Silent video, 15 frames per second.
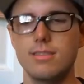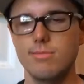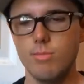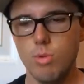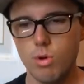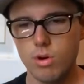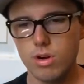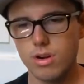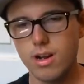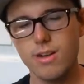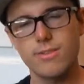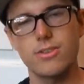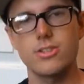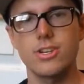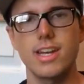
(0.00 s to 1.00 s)
The more
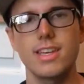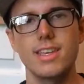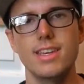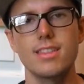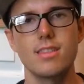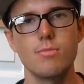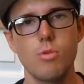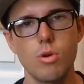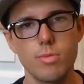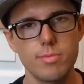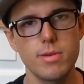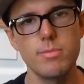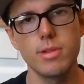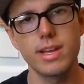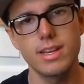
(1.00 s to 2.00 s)
coverage I get, the more
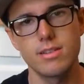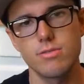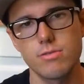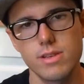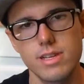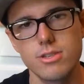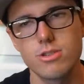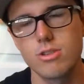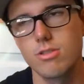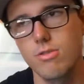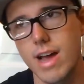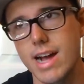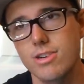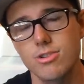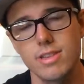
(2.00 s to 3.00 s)
people I can reach
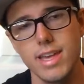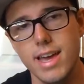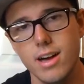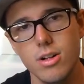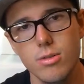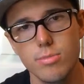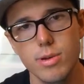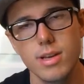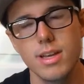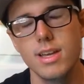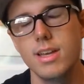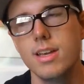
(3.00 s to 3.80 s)
to actually help.